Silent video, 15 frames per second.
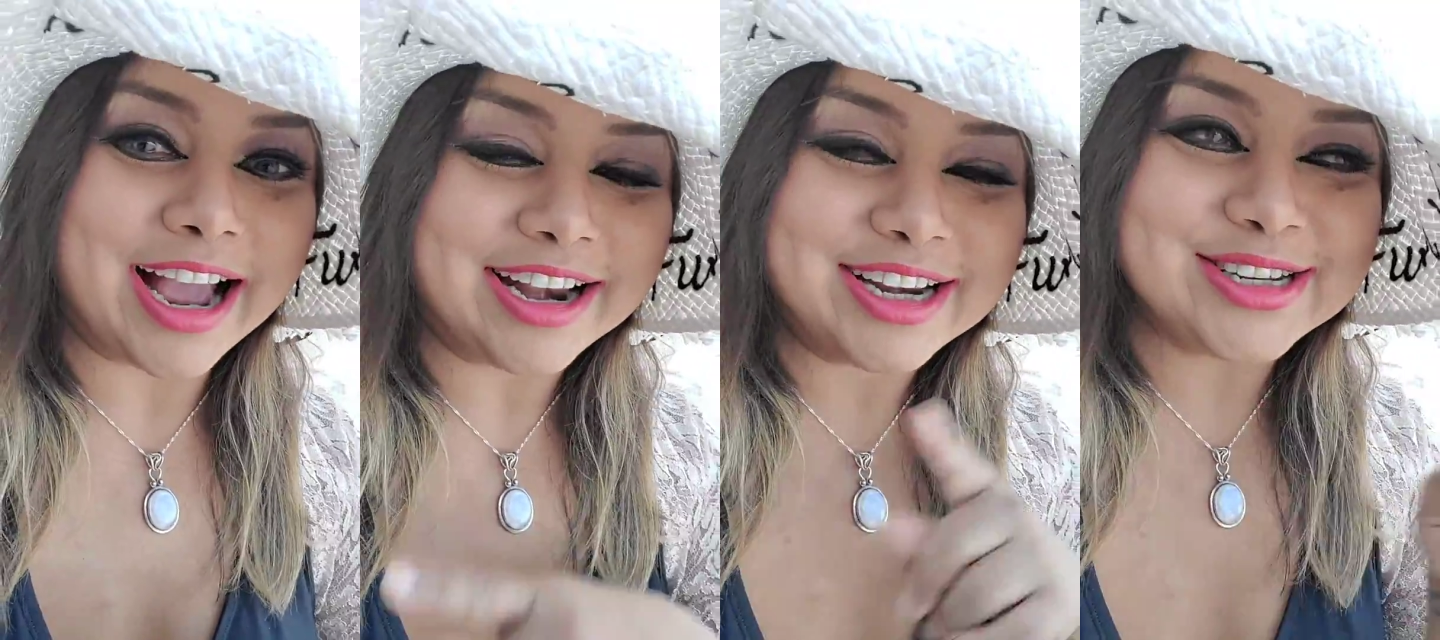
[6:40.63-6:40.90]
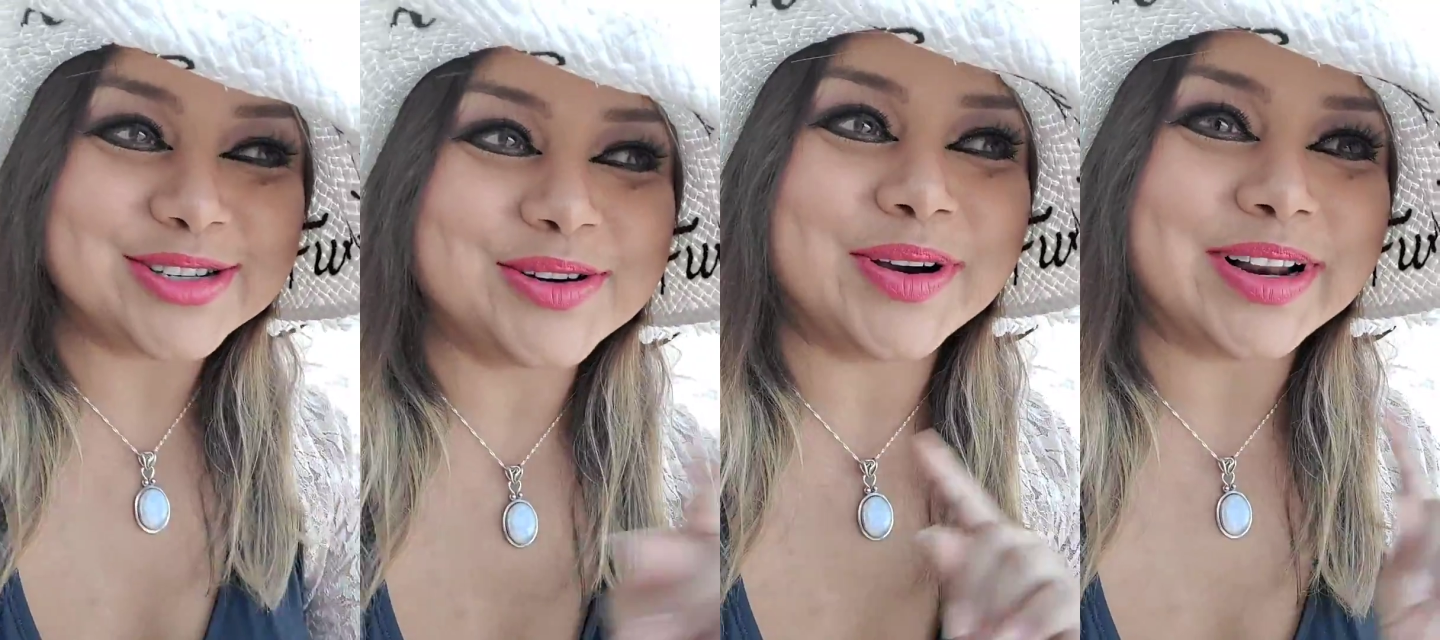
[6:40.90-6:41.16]
I
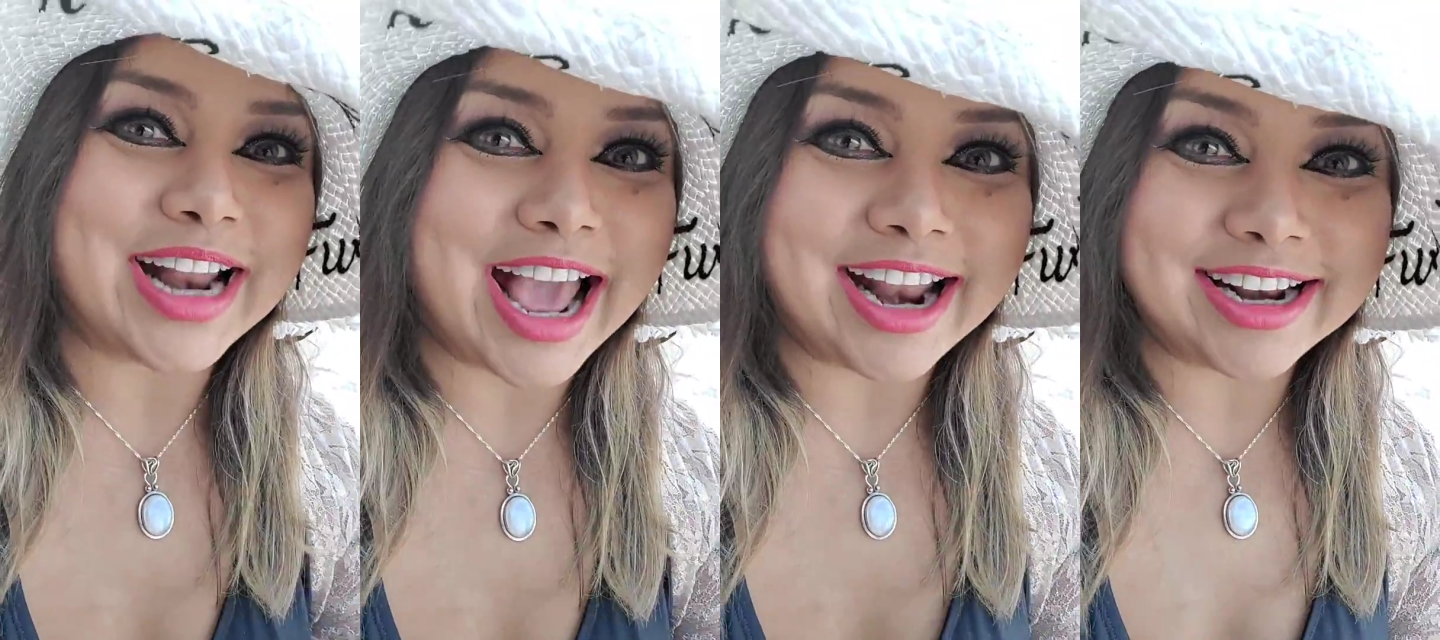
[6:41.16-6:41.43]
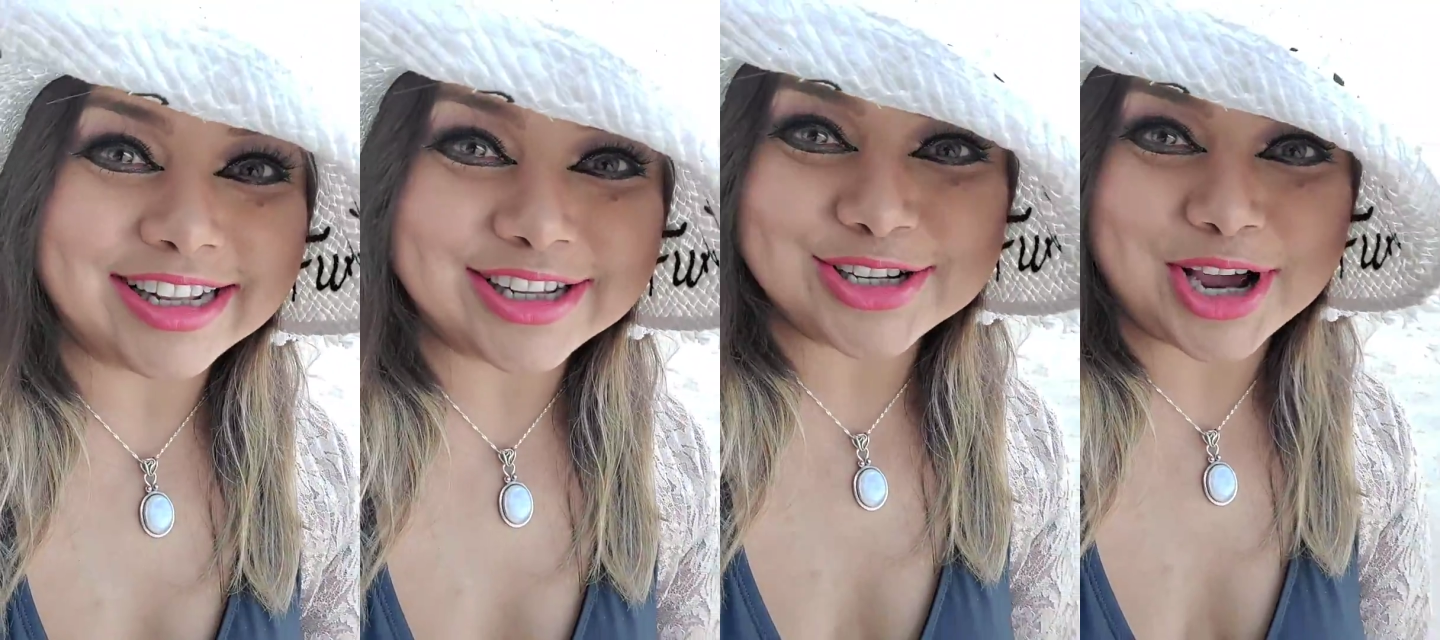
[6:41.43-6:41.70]
need to go and
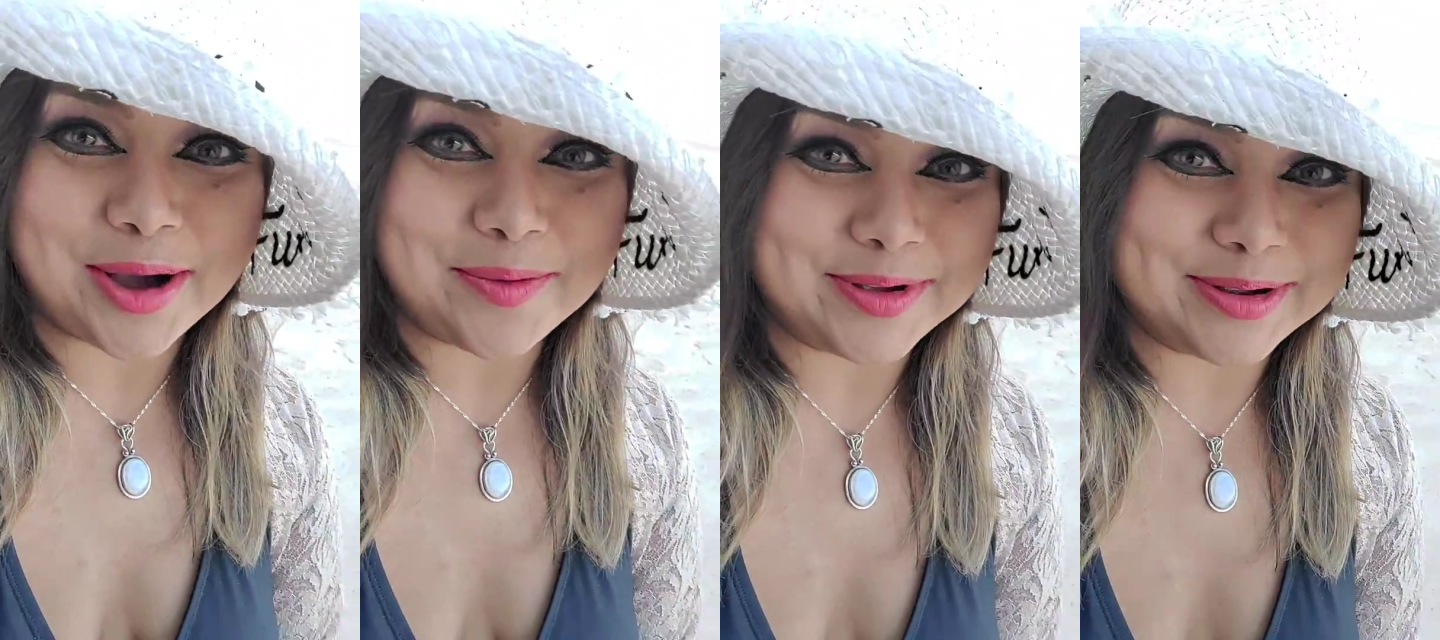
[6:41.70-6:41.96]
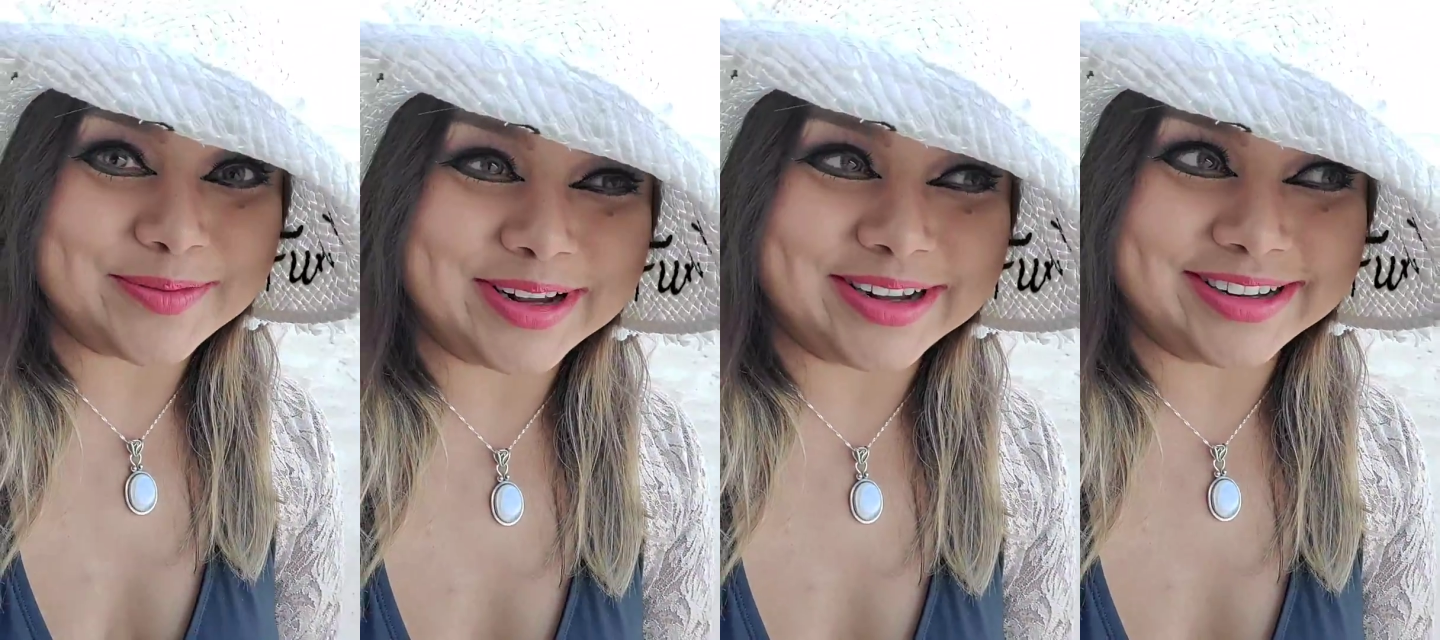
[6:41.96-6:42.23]
edit the
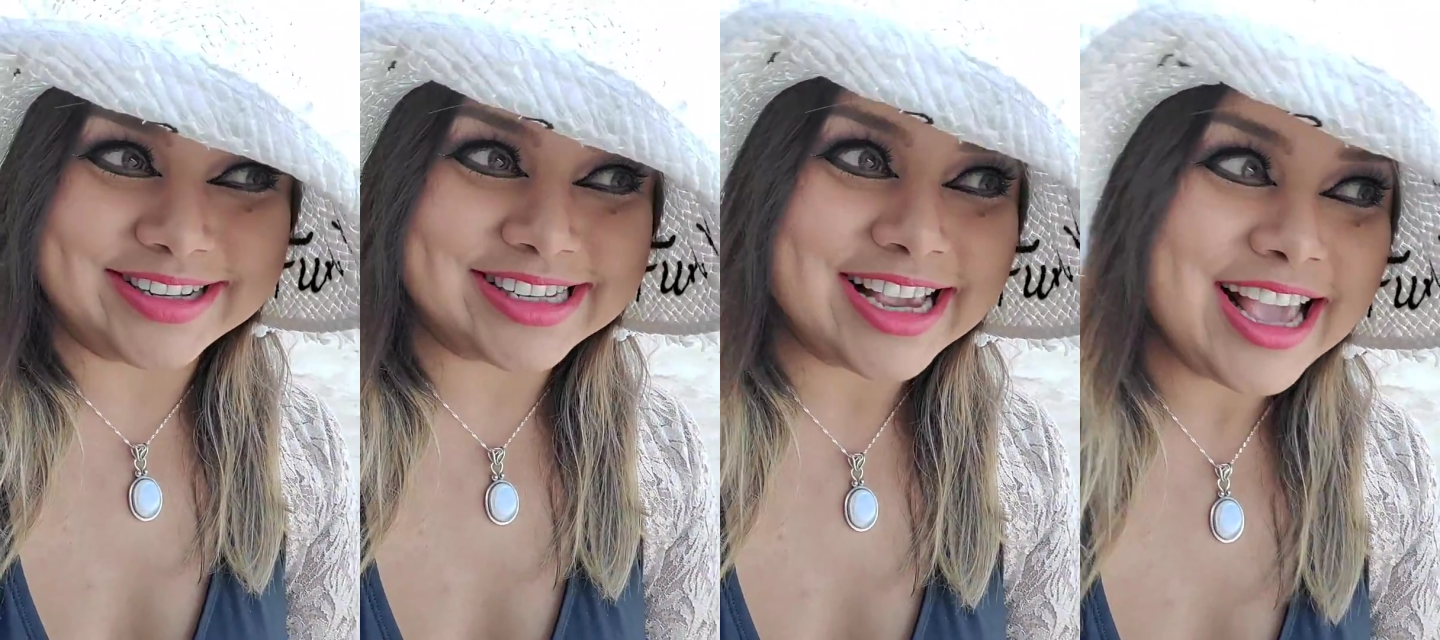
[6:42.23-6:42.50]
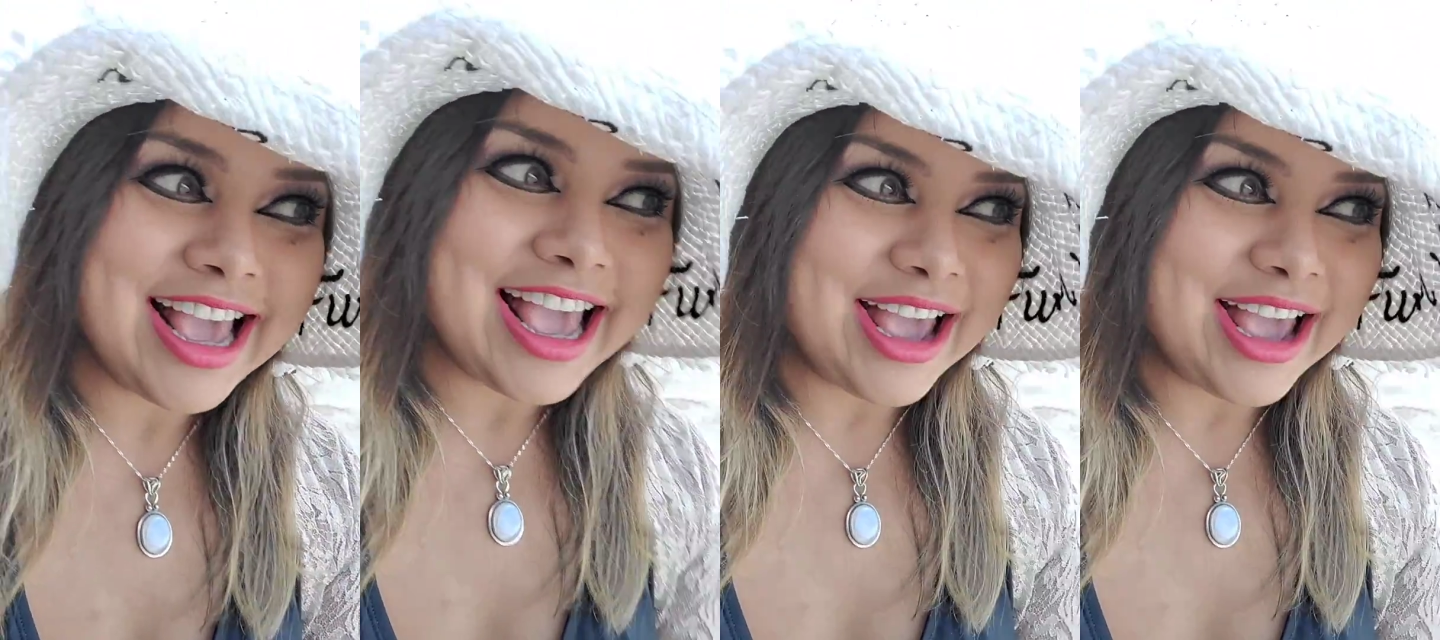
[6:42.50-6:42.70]
topic, because